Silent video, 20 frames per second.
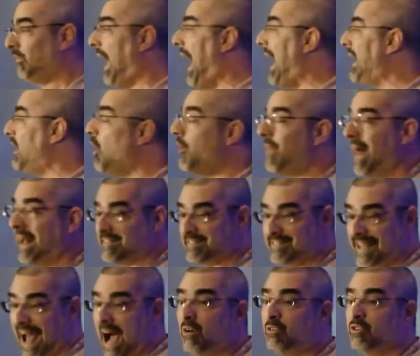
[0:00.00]
I know that
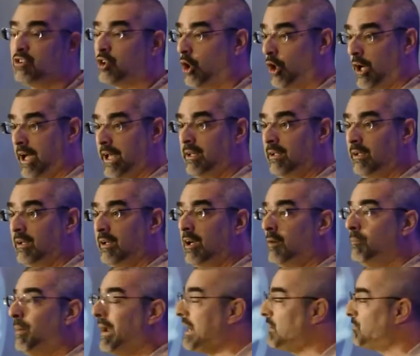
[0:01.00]
sounds good,
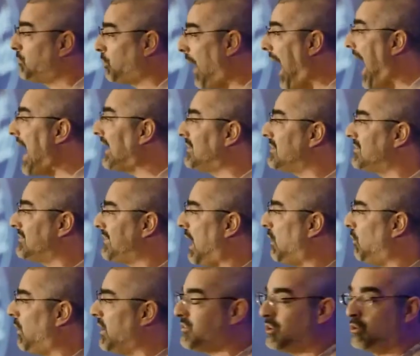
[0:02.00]
but in practice
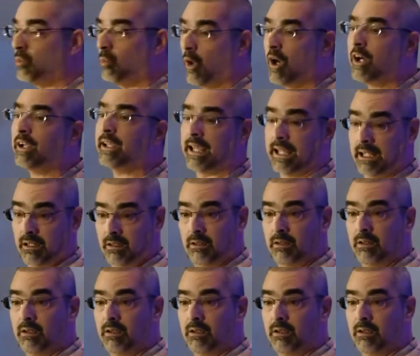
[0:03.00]
that wasn't working.